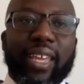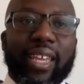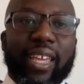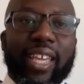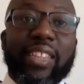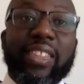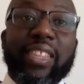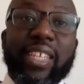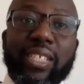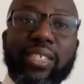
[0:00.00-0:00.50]

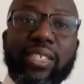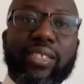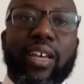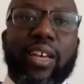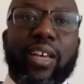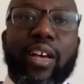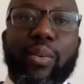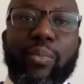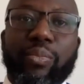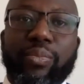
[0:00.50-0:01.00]
In this
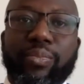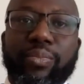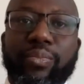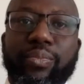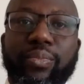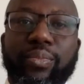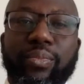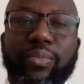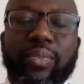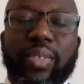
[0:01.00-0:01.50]
psalm,
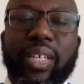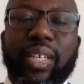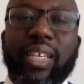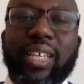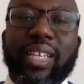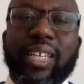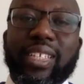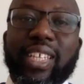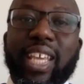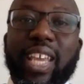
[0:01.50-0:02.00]

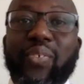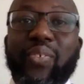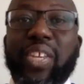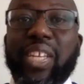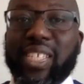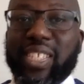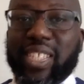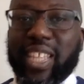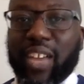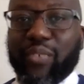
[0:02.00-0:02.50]
David
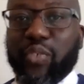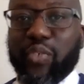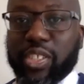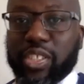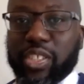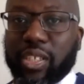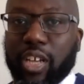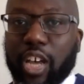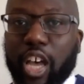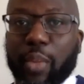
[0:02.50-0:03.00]
is thankful
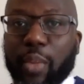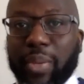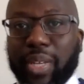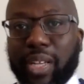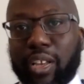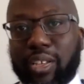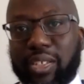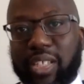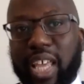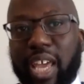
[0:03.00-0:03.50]
to God
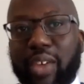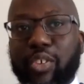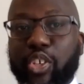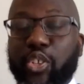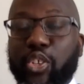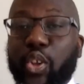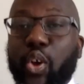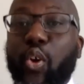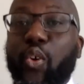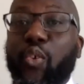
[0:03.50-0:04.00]
because there is
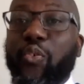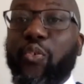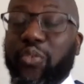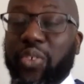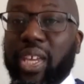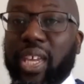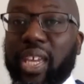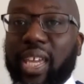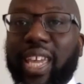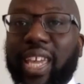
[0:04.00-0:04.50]
no
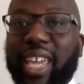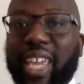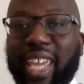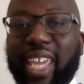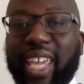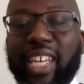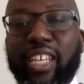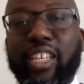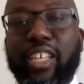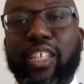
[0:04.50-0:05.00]
fear
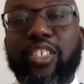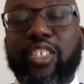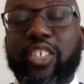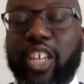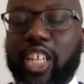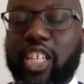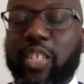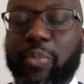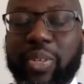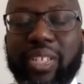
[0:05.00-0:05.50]
in
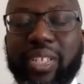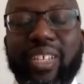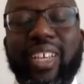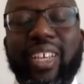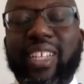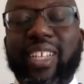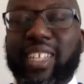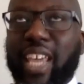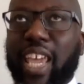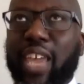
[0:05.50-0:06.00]
judgment.
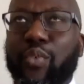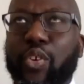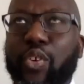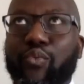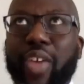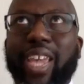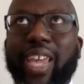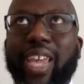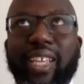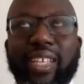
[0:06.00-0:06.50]
David
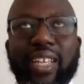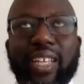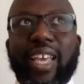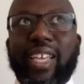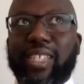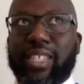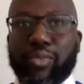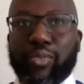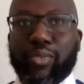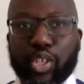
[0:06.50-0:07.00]

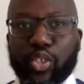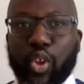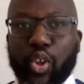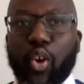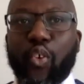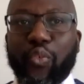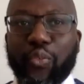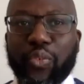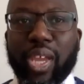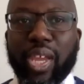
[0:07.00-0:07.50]
recognized there is
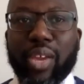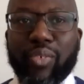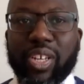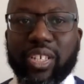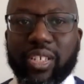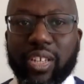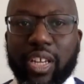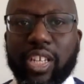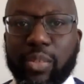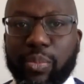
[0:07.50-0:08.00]
no fear in
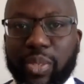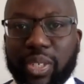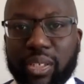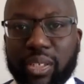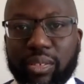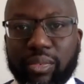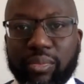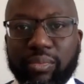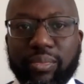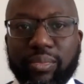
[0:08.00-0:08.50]
judgment.
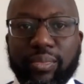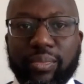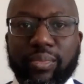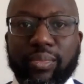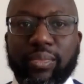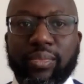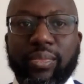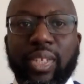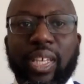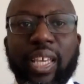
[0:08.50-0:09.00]

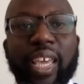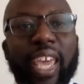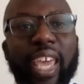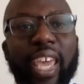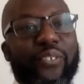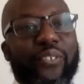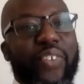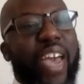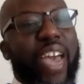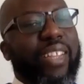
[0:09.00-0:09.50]
In
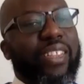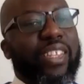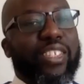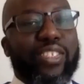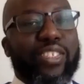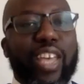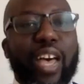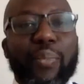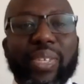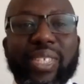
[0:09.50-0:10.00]
fact, the
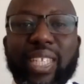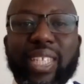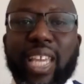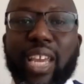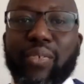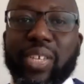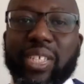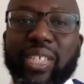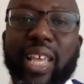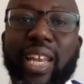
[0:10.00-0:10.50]
psalmist
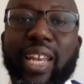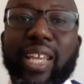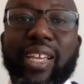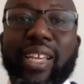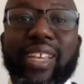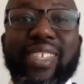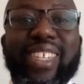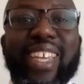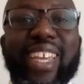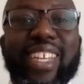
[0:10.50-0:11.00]
here is telling
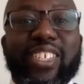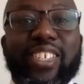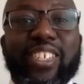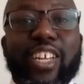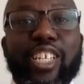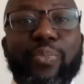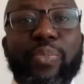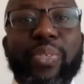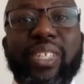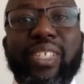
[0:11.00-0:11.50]
us that
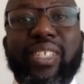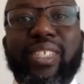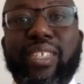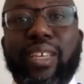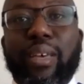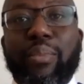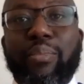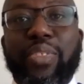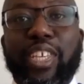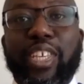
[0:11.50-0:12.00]
judgment is
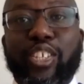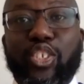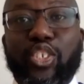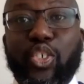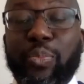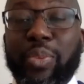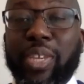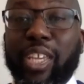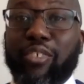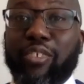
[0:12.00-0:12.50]
something
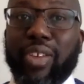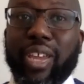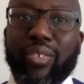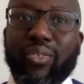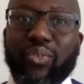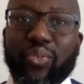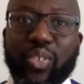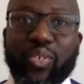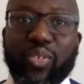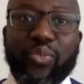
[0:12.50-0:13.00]
to be
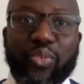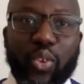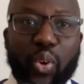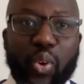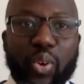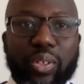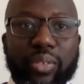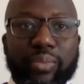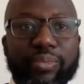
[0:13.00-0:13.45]
grateful for.